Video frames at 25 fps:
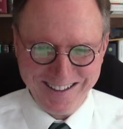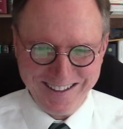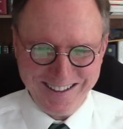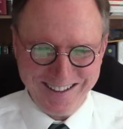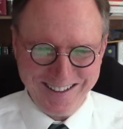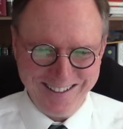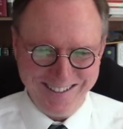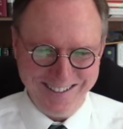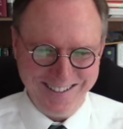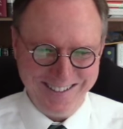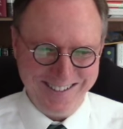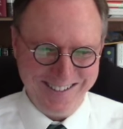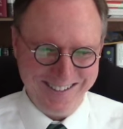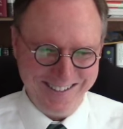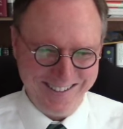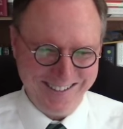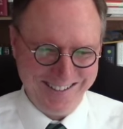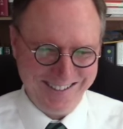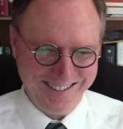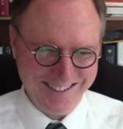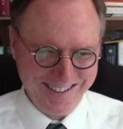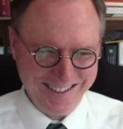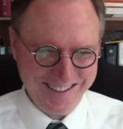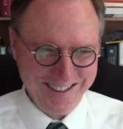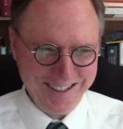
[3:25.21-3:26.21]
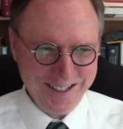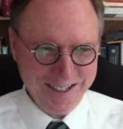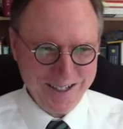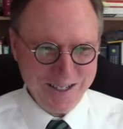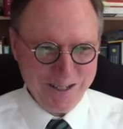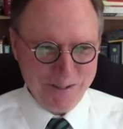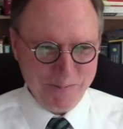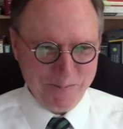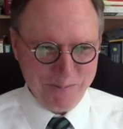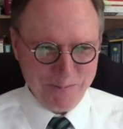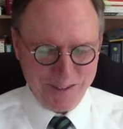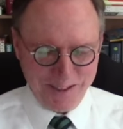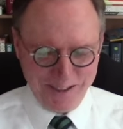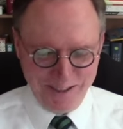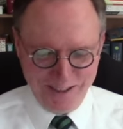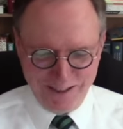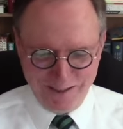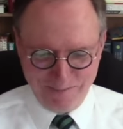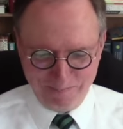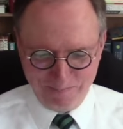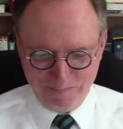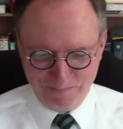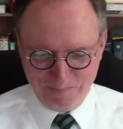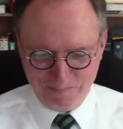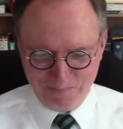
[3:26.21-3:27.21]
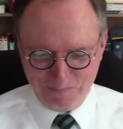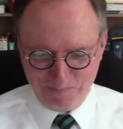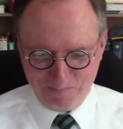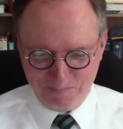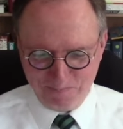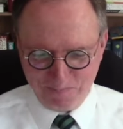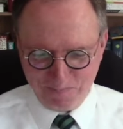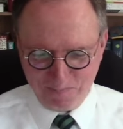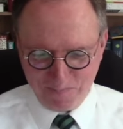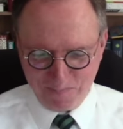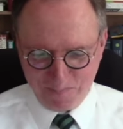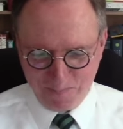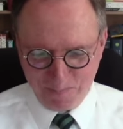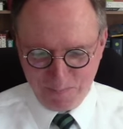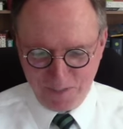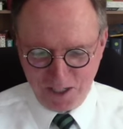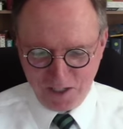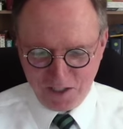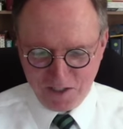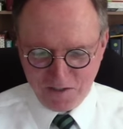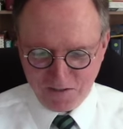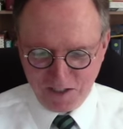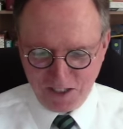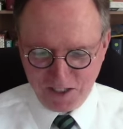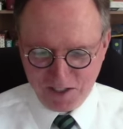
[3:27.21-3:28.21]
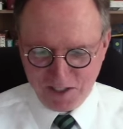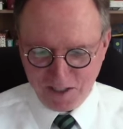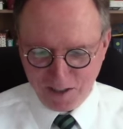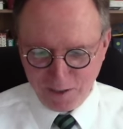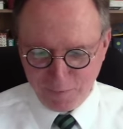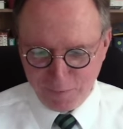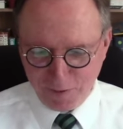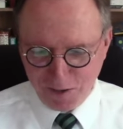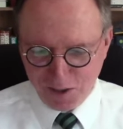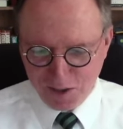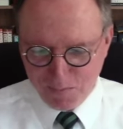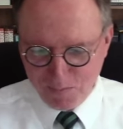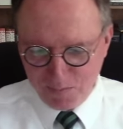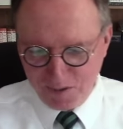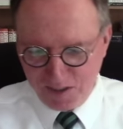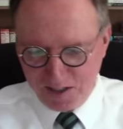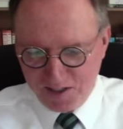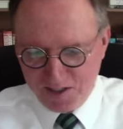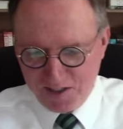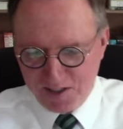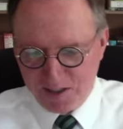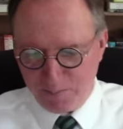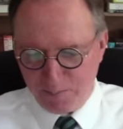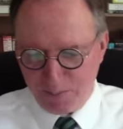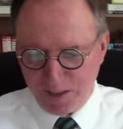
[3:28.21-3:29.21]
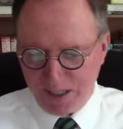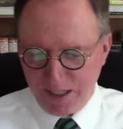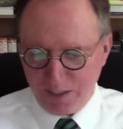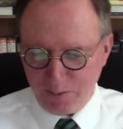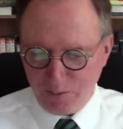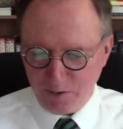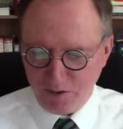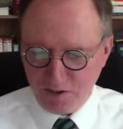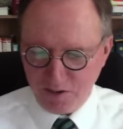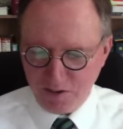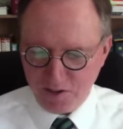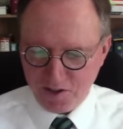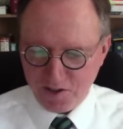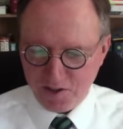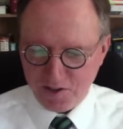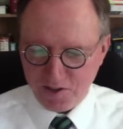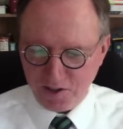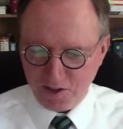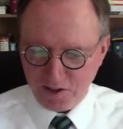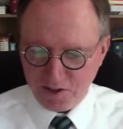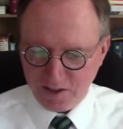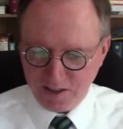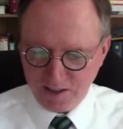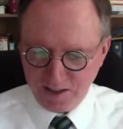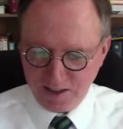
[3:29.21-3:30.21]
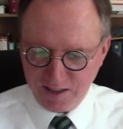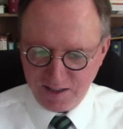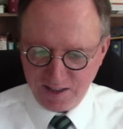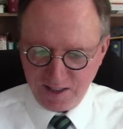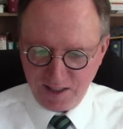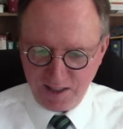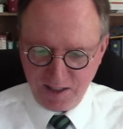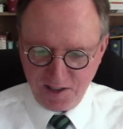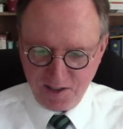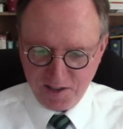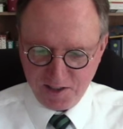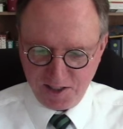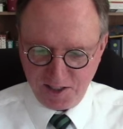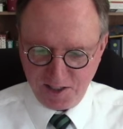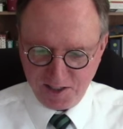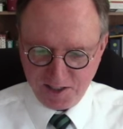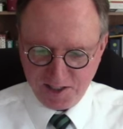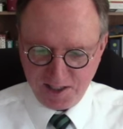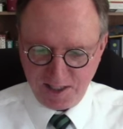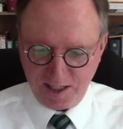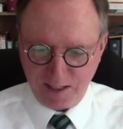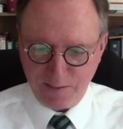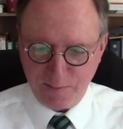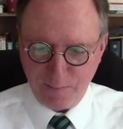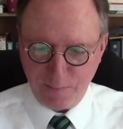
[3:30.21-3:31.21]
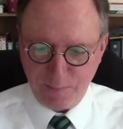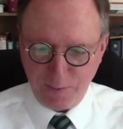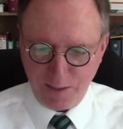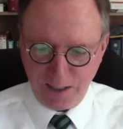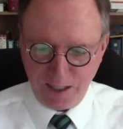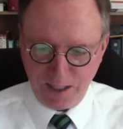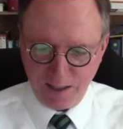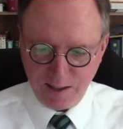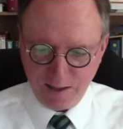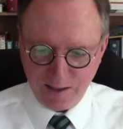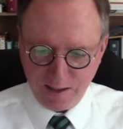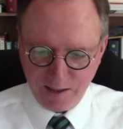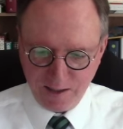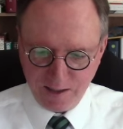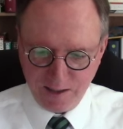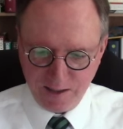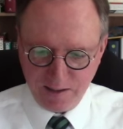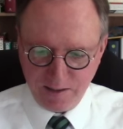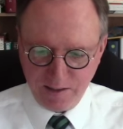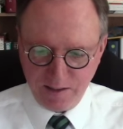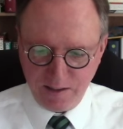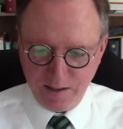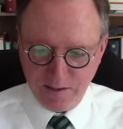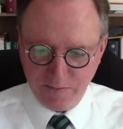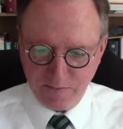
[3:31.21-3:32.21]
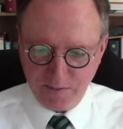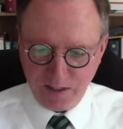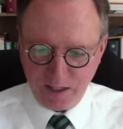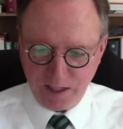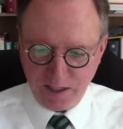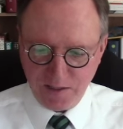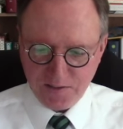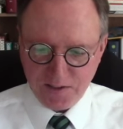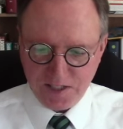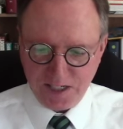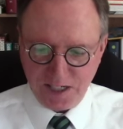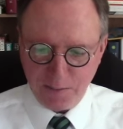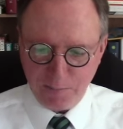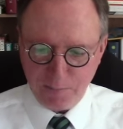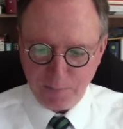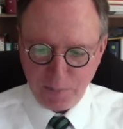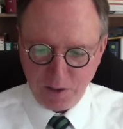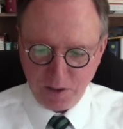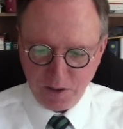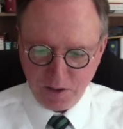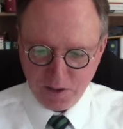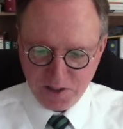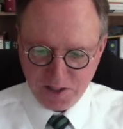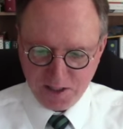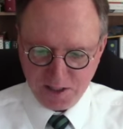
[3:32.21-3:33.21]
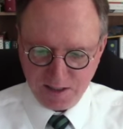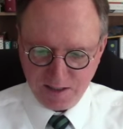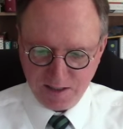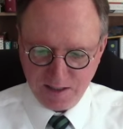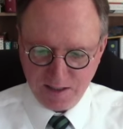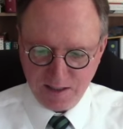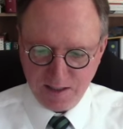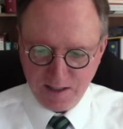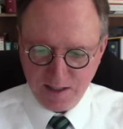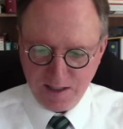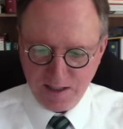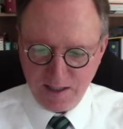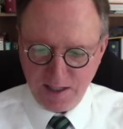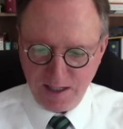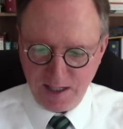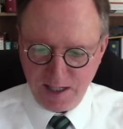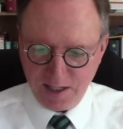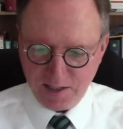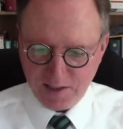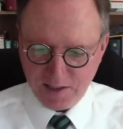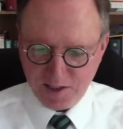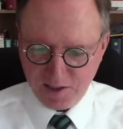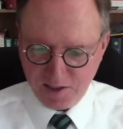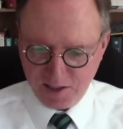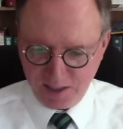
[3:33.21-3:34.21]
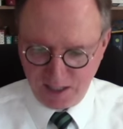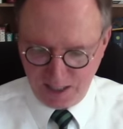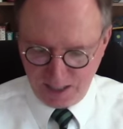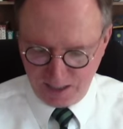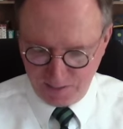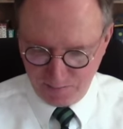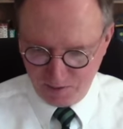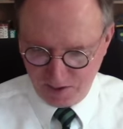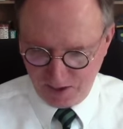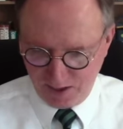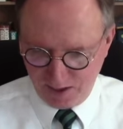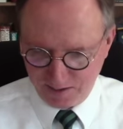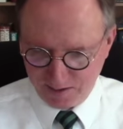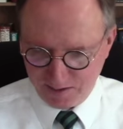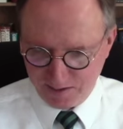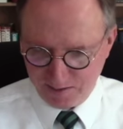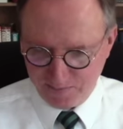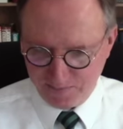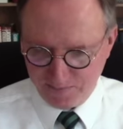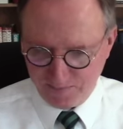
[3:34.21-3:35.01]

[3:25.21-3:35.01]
All right. Um, Machen writes, in the first place, the Bible certainly tells us that faith involves a person as its object.